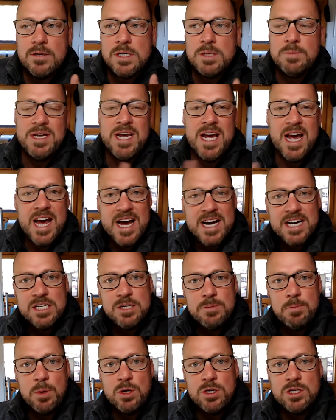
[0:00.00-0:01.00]
to be
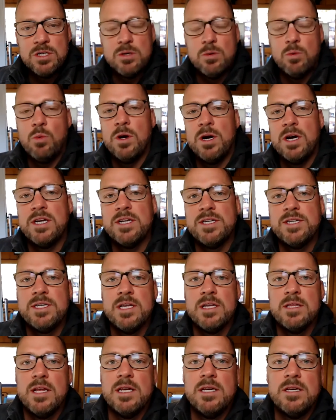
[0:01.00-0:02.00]
experts at what it is
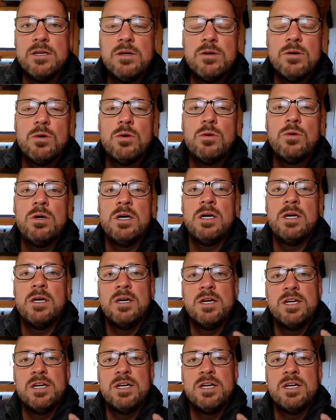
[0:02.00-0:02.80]
that they do